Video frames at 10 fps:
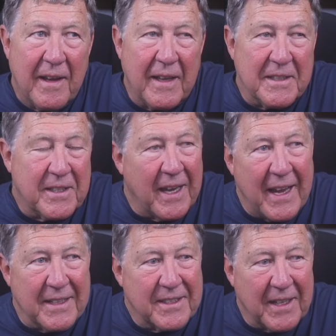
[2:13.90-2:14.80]
as
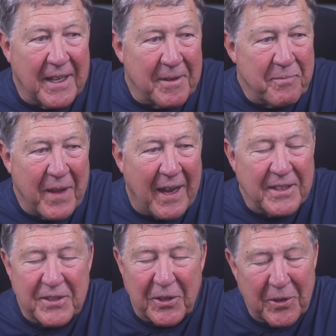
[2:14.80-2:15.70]
as uh,
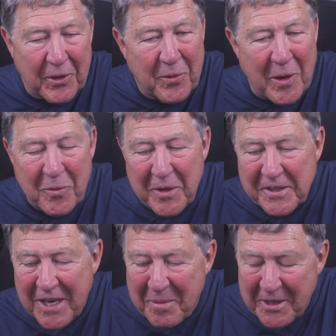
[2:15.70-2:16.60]
I heard a quote
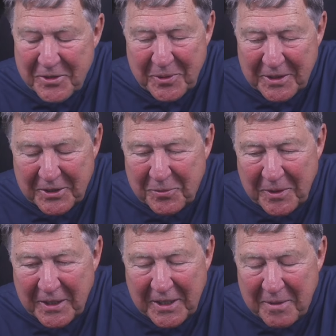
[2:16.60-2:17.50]
one time in Israel, just
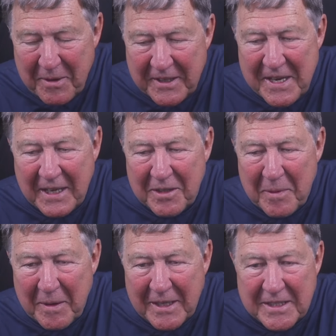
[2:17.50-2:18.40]
really connected
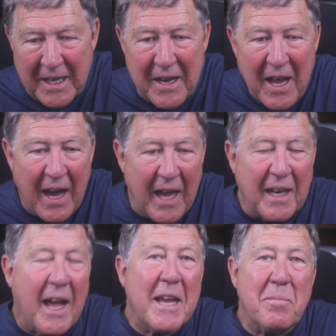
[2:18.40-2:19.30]
with. He said, "I
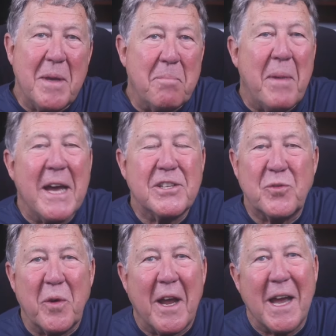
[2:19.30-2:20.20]
like me
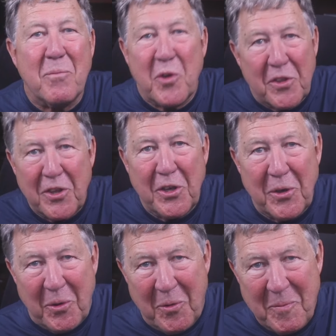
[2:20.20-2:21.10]
best when I'm with
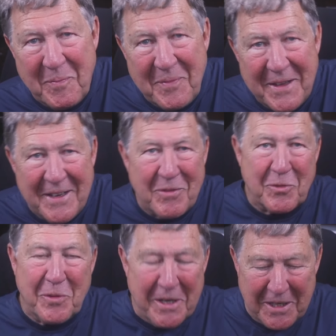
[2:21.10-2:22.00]
you." It
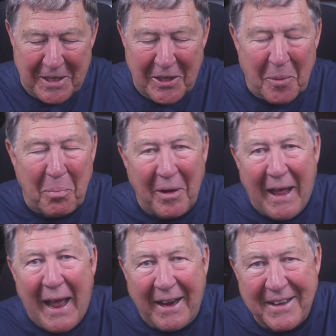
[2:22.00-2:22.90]
was written in a little
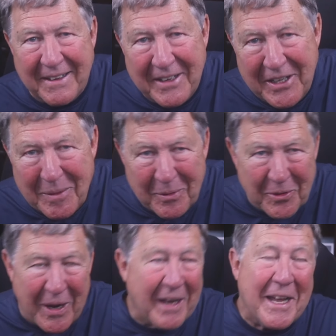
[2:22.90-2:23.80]
plaque in
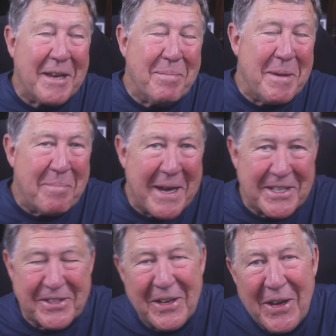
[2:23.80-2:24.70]
Hebrew. "I like me
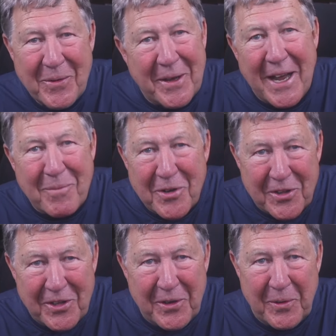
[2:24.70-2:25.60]
best when I'm
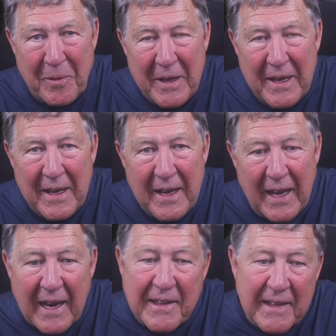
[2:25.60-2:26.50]
with you,"
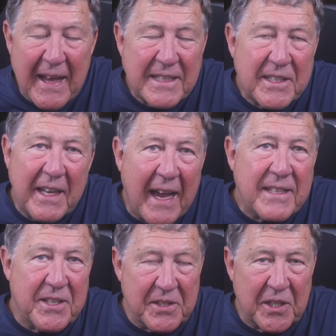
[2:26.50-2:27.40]
and I think that's the
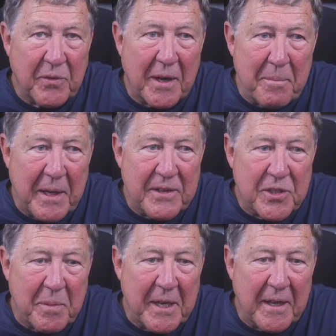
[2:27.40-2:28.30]
essence of what it means
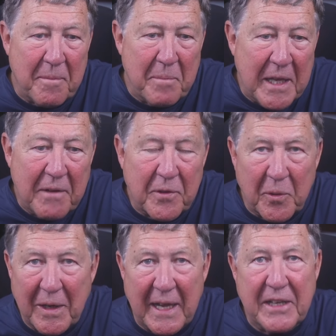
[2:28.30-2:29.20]
to be in a meaningful
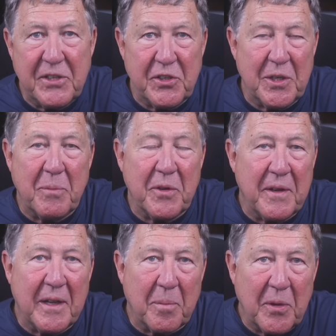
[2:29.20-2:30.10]
relationship with
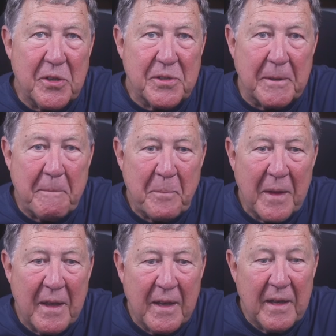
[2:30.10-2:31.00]
another person.
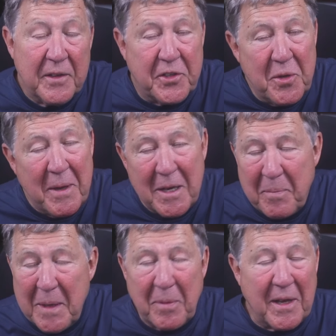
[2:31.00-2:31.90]
Too many
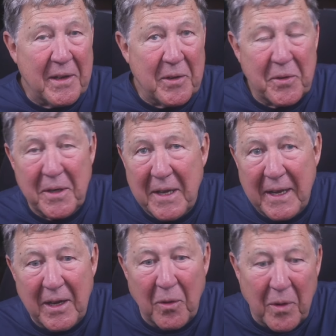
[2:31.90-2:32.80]
people I know
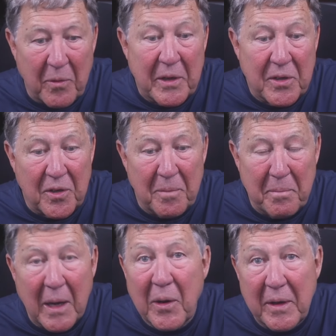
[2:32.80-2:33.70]
today are what we call
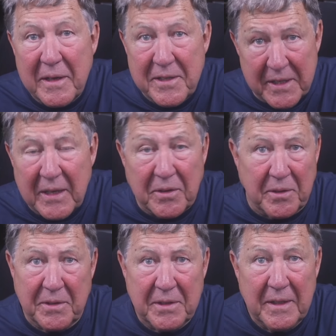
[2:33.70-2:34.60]
married
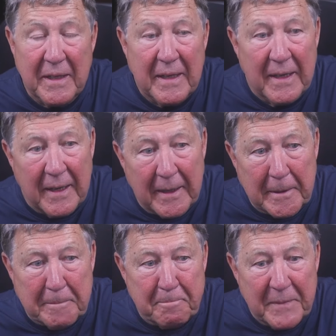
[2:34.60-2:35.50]
singles.
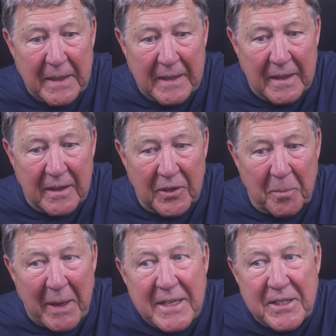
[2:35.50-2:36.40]
Um,
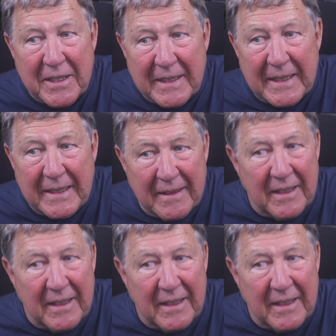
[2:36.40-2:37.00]
you're basically,